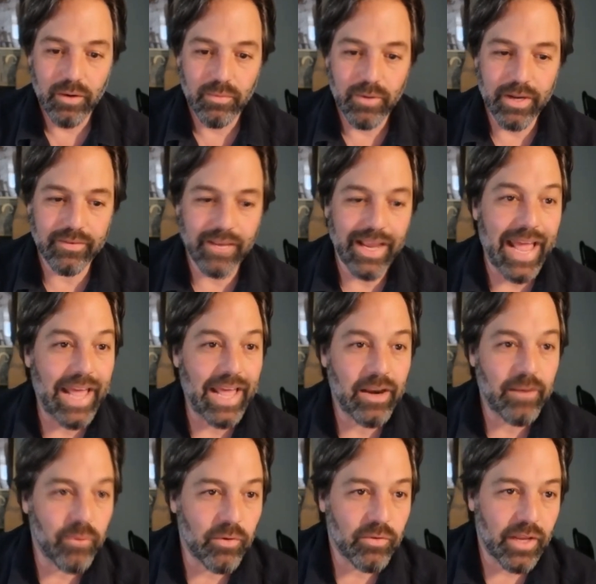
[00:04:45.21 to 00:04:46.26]
Right? It's like
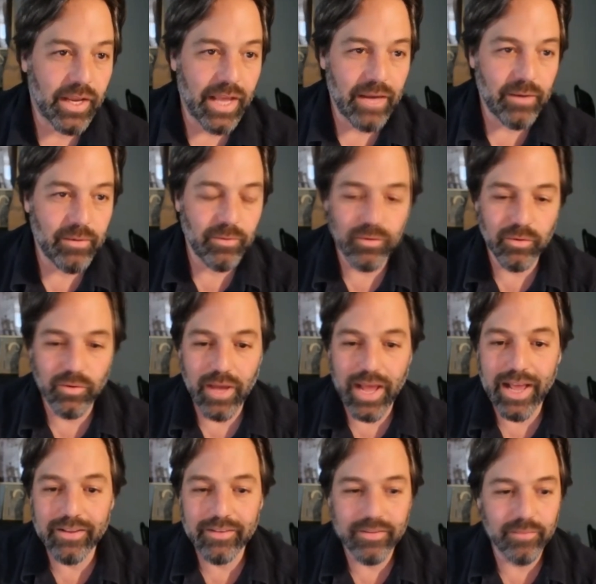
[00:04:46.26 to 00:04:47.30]
animals. Like animals don't
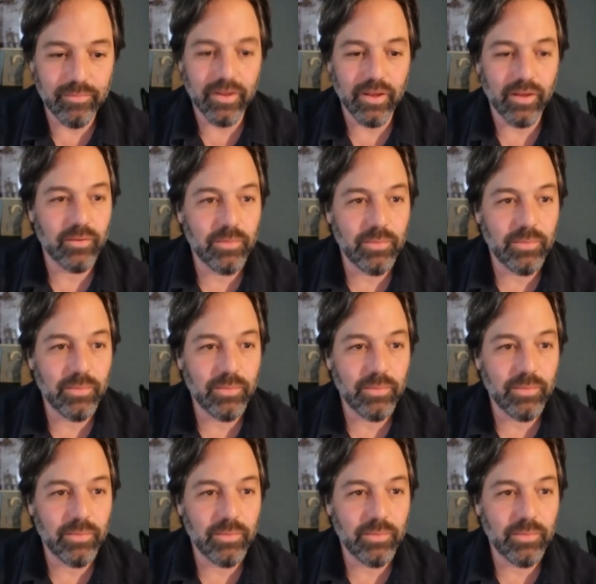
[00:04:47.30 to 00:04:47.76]
ask themselves